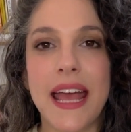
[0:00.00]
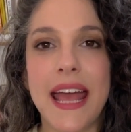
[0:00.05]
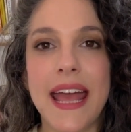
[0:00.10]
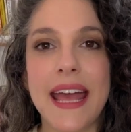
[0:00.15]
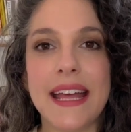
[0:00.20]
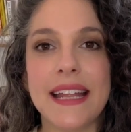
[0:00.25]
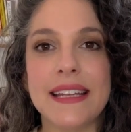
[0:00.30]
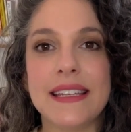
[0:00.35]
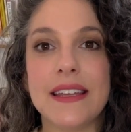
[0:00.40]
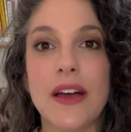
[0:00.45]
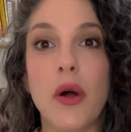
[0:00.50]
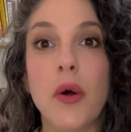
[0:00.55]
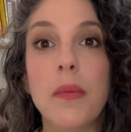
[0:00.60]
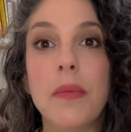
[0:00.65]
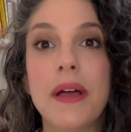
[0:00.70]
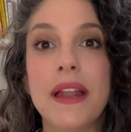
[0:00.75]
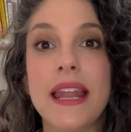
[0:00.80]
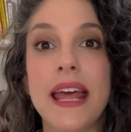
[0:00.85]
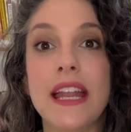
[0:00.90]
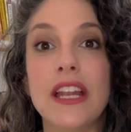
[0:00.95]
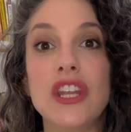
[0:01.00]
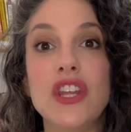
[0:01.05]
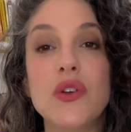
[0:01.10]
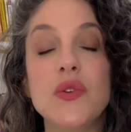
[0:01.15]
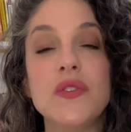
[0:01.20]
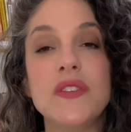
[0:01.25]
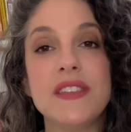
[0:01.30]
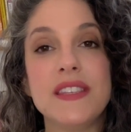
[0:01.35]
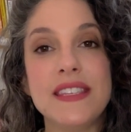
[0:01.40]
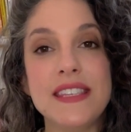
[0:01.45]
and open a new
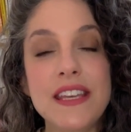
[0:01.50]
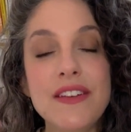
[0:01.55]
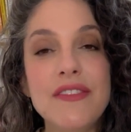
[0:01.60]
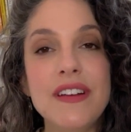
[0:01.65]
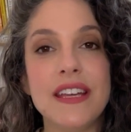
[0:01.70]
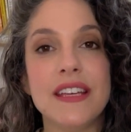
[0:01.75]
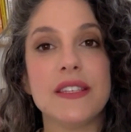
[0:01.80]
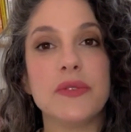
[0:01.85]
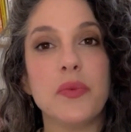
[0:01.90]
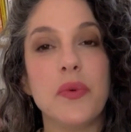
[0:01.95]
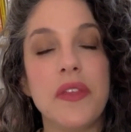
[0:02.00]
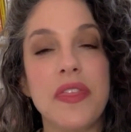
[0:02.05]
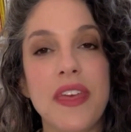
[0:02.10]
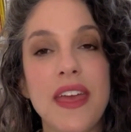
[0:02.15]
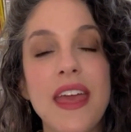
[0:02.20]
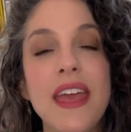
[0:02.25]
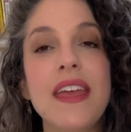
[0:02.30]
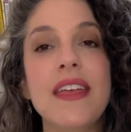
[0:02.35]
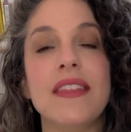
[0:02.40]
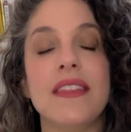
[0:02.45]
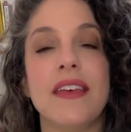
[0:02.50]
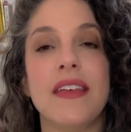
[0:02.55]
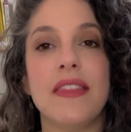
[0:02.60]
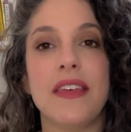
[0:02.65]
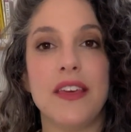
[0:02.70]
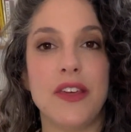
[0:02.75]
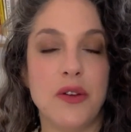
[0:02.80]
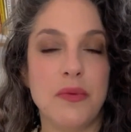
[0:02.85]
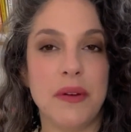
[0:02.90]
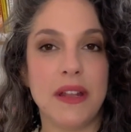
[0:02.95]
series within the
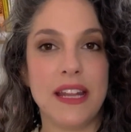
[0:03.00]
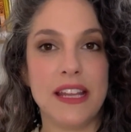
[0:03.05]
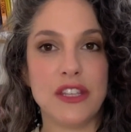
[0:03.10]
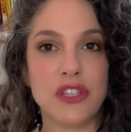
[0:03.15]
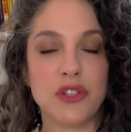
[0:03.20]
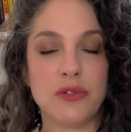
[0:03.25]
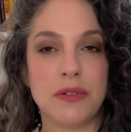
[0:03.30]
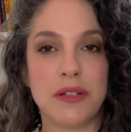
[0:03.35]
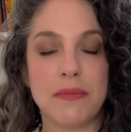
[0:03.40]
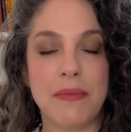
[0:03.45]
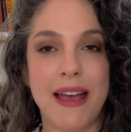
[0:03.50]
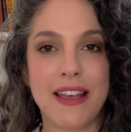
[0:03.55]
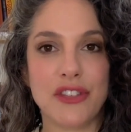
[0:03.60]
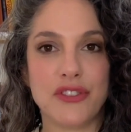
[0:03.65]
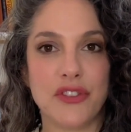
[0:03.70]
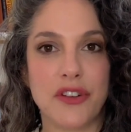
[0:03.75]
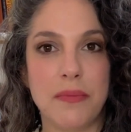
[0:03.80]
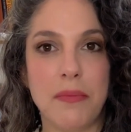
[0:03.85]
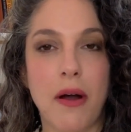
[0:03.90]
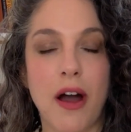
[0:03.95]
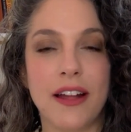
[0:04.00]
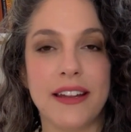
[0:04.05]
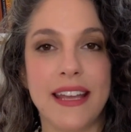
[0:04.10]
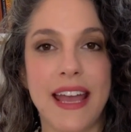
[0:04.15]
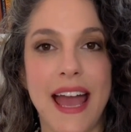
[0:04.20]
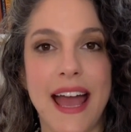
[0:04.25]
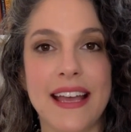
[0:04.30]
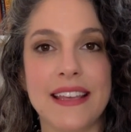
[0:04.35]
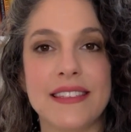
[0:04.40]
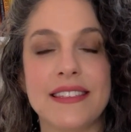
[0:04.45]
Human Instrument Mastery
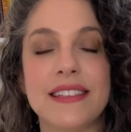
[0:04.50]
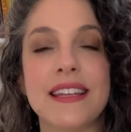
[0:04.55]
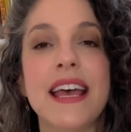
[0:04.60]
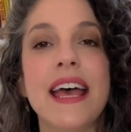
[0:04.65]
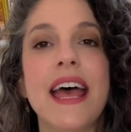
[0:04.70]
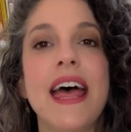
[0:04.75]
podcast,